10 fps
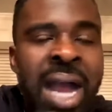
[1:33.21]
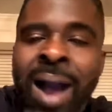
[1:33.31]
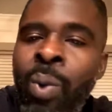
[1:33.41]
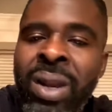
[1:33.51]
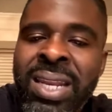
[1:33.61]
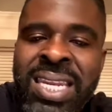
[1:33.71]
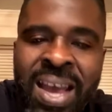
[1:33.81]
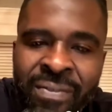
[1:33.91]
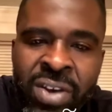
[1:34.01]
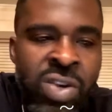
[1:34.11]
I would have
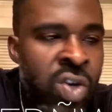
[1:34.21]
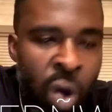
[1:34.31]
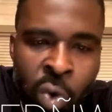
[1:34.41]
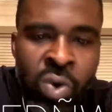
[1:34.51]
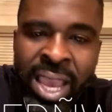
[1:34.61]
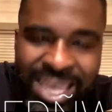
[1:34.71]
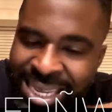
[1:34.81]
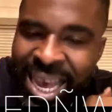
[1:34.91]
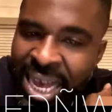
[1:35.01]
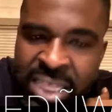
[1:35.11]
never known any
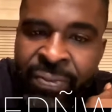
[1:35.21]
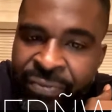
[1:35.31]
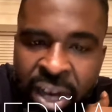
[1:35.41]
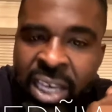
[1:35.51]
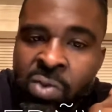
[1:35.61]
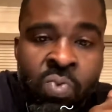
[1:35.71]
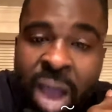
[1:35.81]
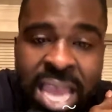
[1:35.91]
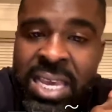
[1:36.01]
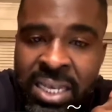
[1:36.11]
other fucking way.